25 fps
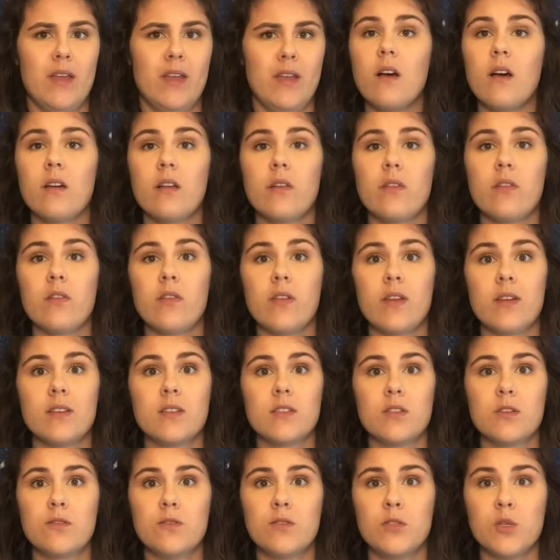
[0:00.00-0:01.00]
Another thing
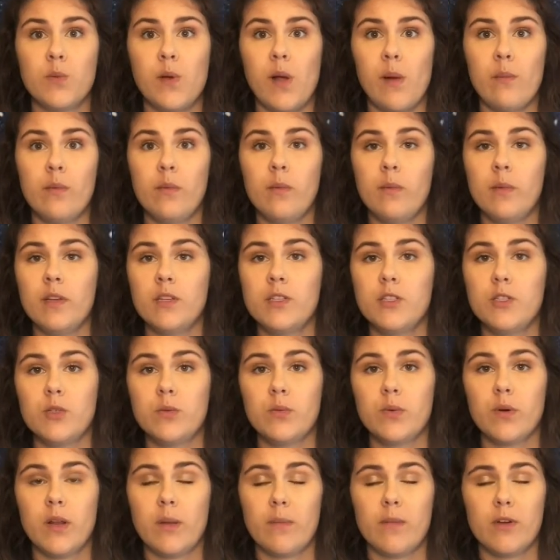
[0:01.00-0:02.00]
students will probably do
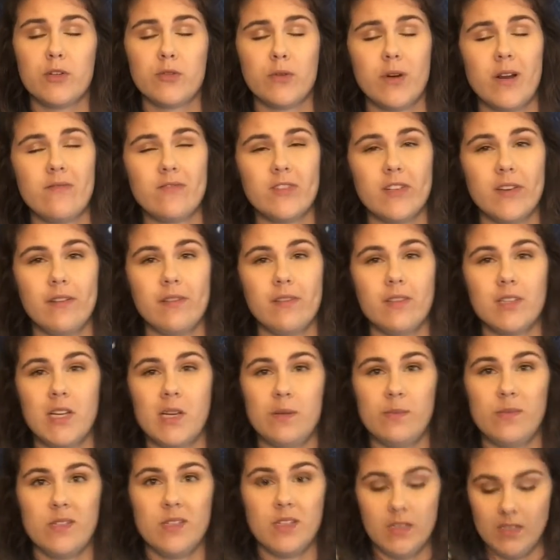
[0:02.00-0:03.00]
pretty much right after getting the
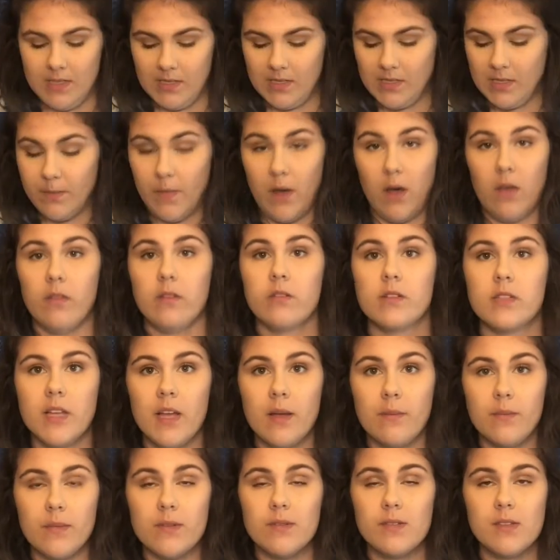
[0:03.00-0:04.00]
samples is smell their
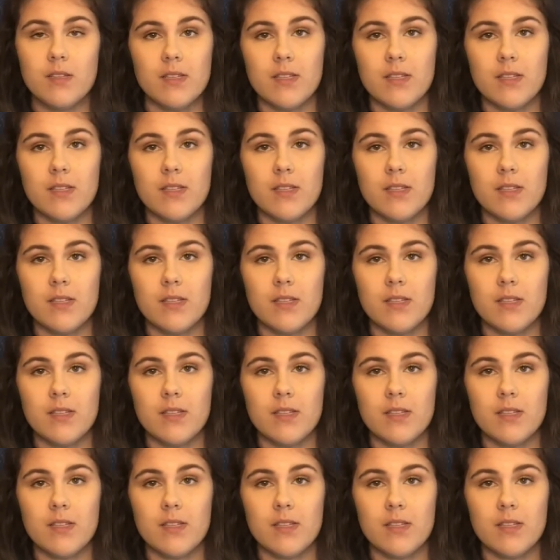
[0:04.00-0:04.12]
samples.